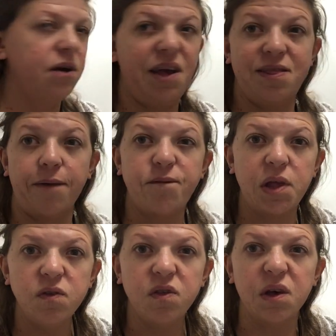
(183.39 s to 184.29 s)
And the
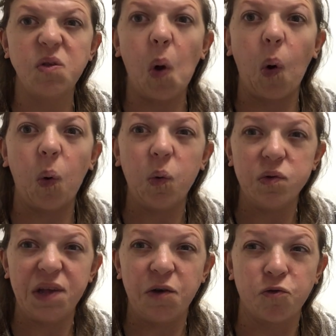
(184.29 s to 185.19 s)
fence looked
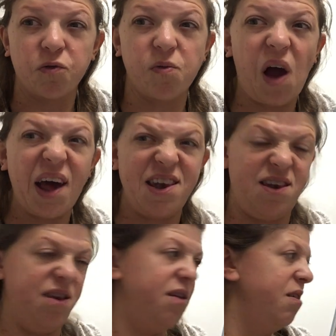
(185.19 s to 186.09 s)
old and
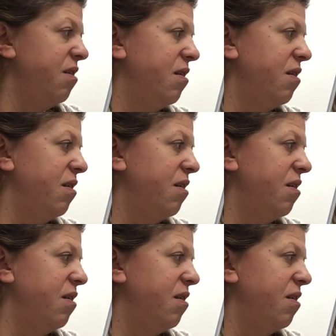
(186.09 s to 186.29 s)
rotten.